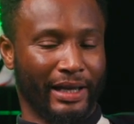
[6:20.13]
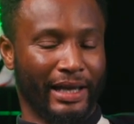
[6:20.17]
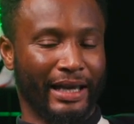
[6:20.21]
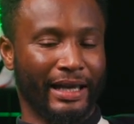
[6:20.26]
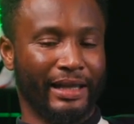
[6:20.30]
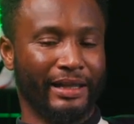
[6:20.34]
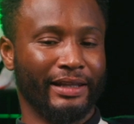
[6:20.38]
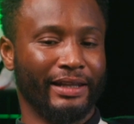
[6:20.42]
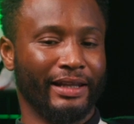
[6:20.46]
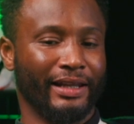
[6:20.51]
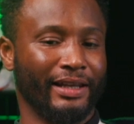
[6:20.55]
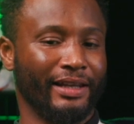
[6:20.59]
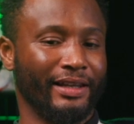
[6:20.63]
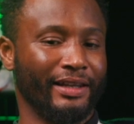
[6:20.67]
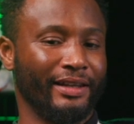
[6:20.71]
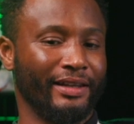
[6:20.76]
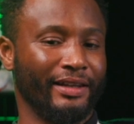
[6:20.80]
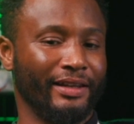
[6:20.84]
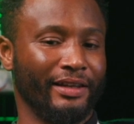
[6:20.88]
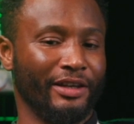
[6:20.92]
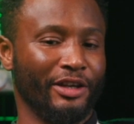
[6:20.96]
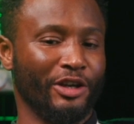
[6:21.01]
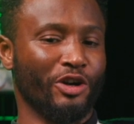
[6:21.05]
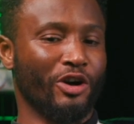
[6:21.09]
and then
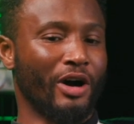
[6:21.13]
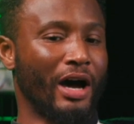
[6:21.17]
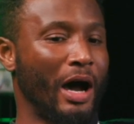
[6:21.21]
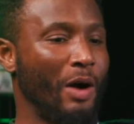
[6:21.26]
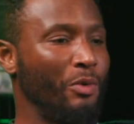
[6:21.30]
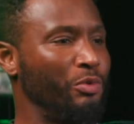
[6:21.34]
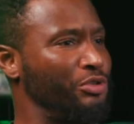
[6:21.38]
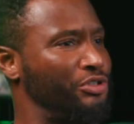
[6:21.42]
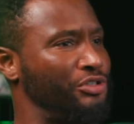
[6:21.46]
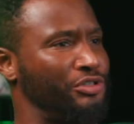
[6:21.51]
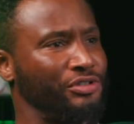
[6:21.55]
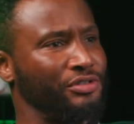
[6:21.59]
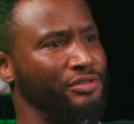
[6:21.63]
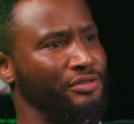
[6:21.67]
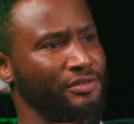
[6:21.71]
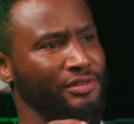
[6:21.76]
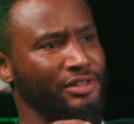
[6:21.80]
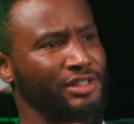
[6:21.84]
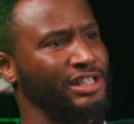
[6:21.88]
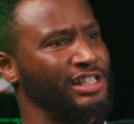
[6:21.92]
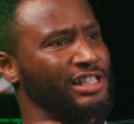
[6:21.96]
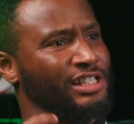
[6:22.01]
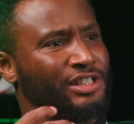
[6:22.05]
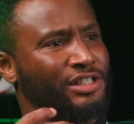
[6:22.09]
I
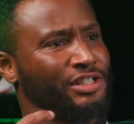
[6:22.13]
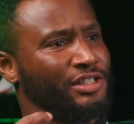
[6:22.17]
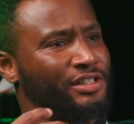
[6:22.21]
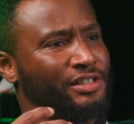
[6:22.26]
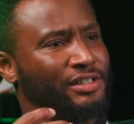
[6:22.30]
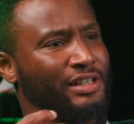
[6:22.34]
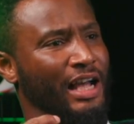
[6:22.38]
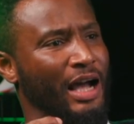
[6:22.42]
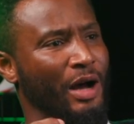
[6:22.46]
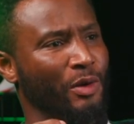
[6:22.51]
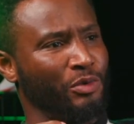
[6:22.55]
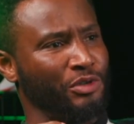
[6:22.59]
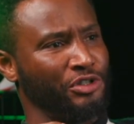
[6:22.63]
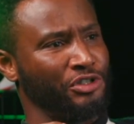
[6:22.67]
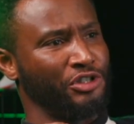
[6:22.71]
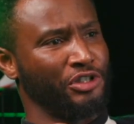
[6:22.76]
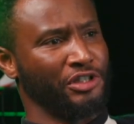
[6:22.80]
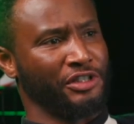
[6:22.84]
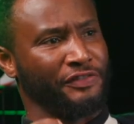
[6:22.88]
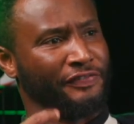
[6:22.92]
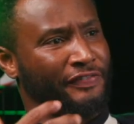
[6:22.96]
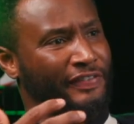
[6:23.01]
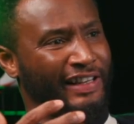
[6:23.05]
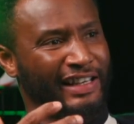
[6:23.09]
was
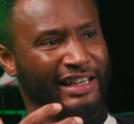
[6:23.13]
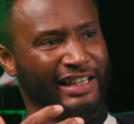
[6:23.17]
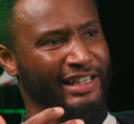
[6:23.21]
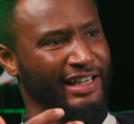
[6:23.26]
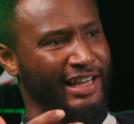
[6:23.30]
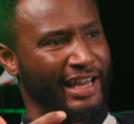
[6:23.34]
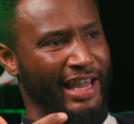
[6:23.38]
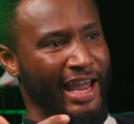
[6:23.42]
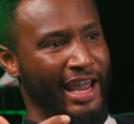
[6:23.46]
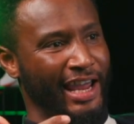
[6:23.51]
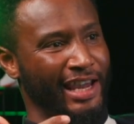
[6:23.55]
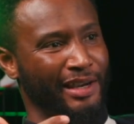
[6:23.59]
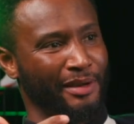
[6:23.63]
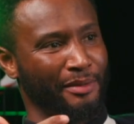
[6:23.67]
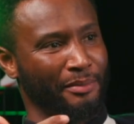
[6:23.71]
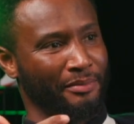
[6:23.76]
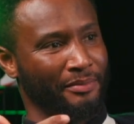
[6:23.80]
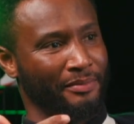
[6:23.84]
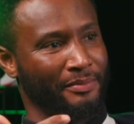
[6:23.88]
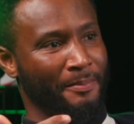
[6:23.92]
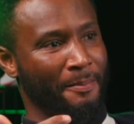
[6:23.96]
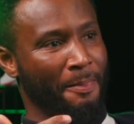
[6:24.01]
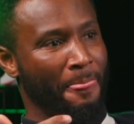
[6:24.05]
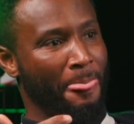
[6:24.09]
just feeling the game.